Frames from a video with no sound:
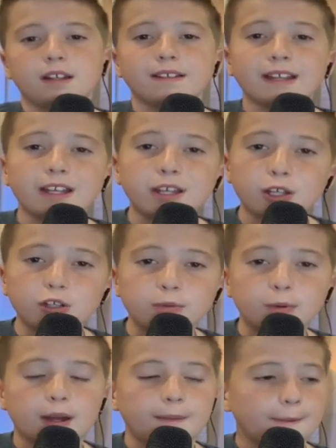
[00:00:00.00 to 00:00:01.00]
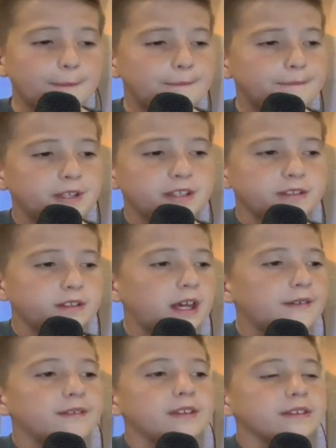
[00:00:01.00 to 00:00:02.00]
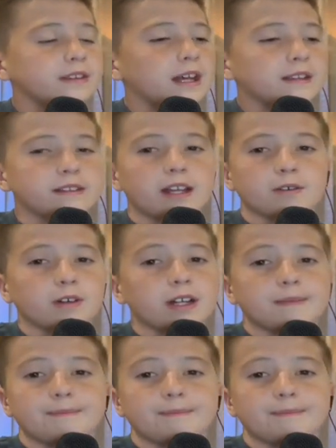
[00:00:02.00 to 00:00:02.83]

It's a huge problem. It's not it's not it's not right.